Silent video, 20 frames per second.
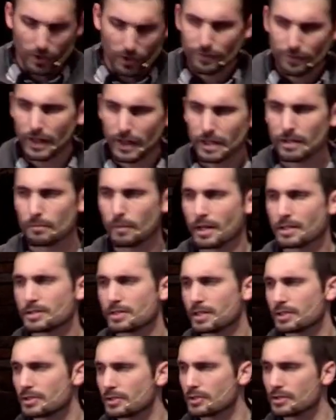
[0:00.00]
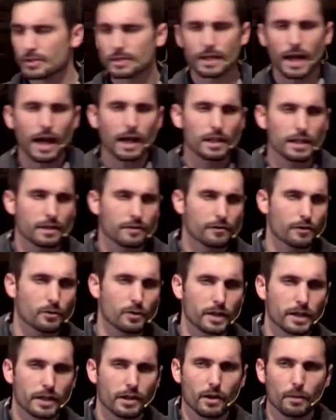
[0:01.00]
I want to thank my sister Sally
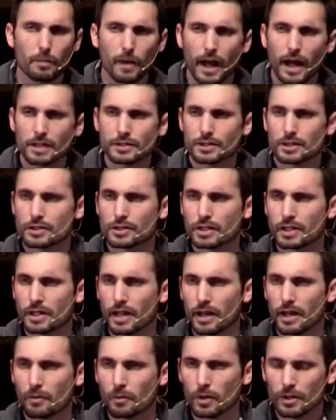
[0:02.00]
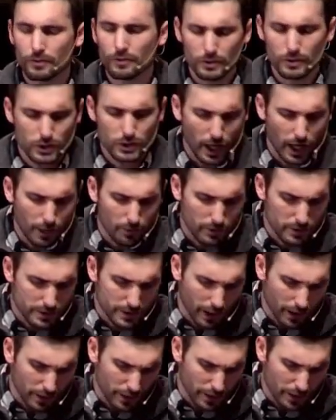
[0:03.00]
for reading our passage today. Wonderful job,
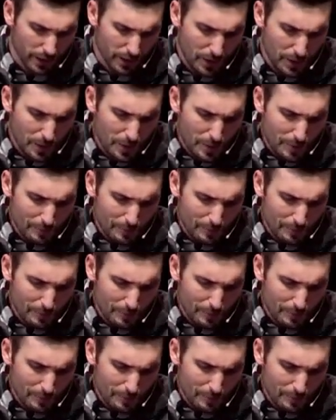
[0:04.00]
Sally.